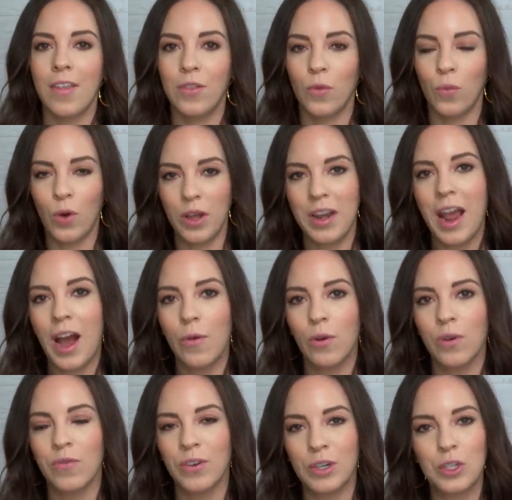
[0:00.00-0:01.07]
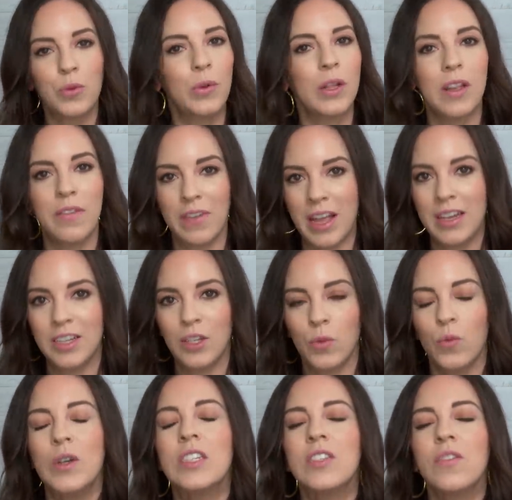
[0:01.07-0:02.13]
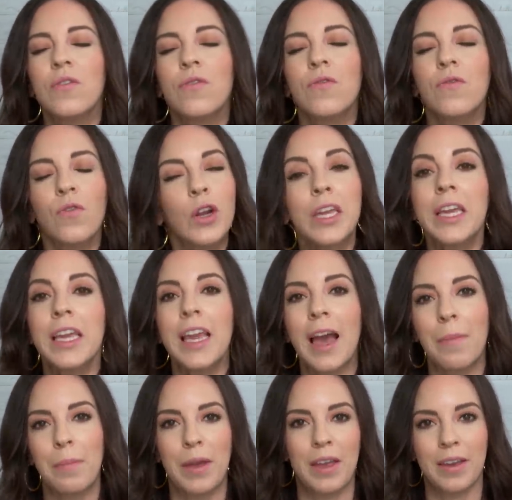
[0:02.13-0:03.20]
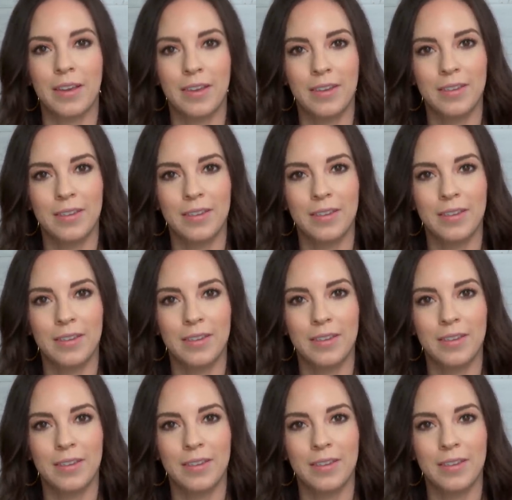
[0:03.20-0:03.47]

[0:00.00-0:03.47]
and the one hour virtual event was freaking epic.